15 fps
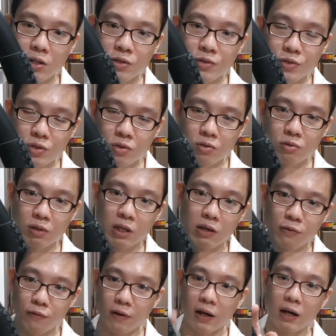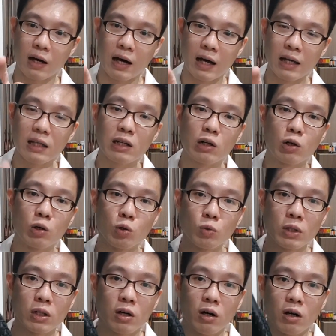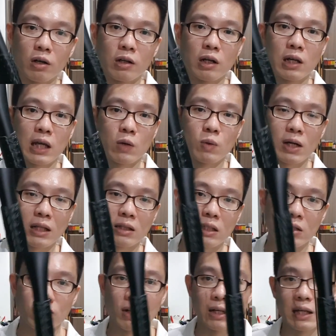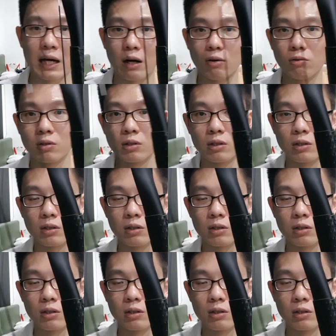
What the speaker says: So if I glue it on, like what I did right now,